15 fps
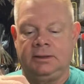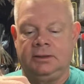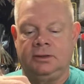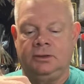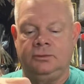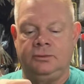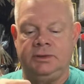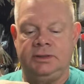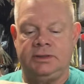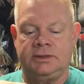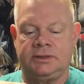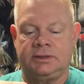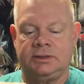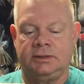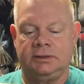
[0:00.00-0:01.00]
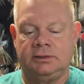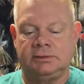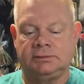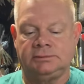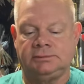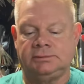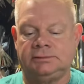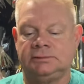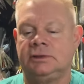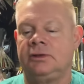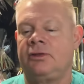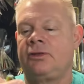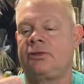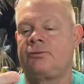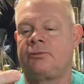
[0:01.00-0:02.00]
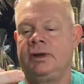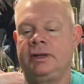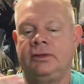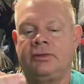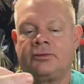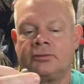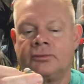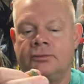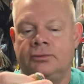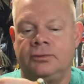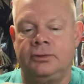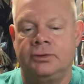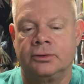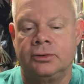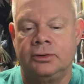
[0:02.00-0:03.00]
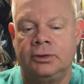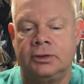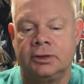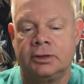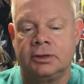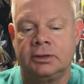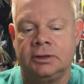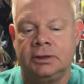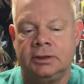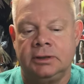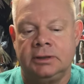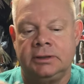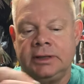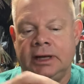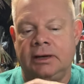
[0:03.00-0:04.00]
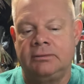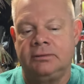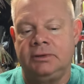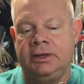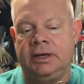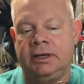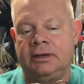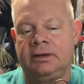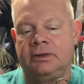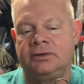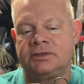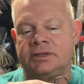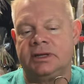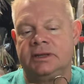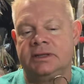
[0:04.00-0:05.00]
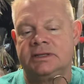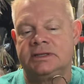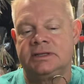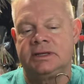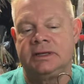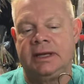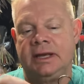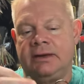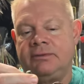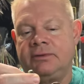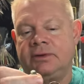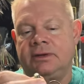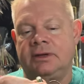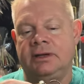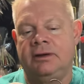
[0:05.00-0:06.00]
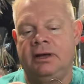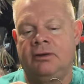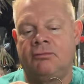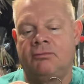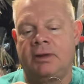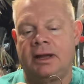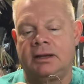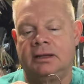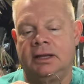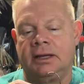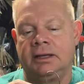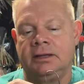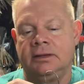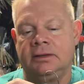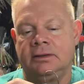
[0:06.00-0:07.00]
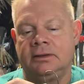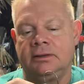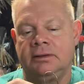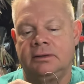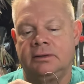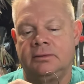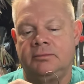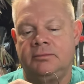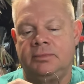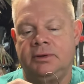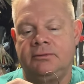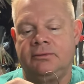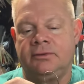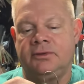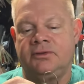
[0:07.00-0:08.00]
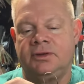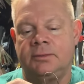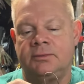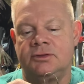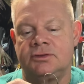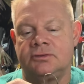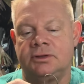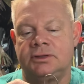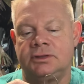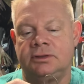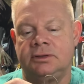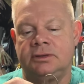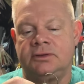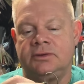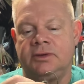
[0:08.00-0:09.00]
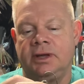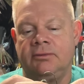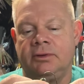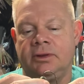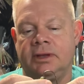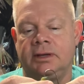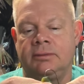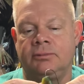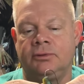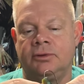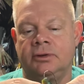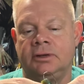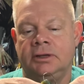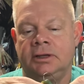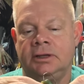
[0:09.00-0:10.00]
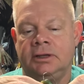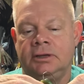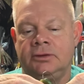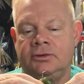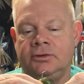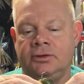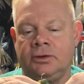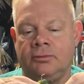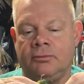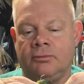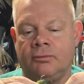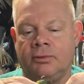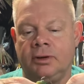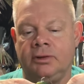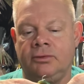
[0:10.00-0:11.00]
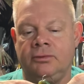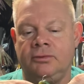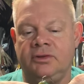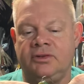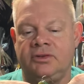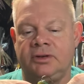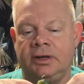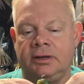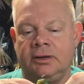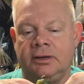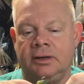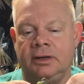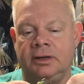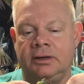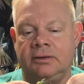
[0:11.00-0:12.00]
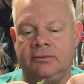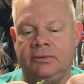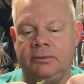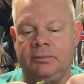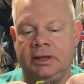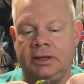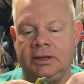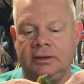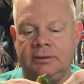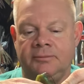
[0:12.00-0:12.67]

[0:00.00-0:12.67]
Always thread it through your hook. Now, you got to understand, this is going to have a rattle on it. But for this demonstration, it's not really that important. Just go right through the center of the bait,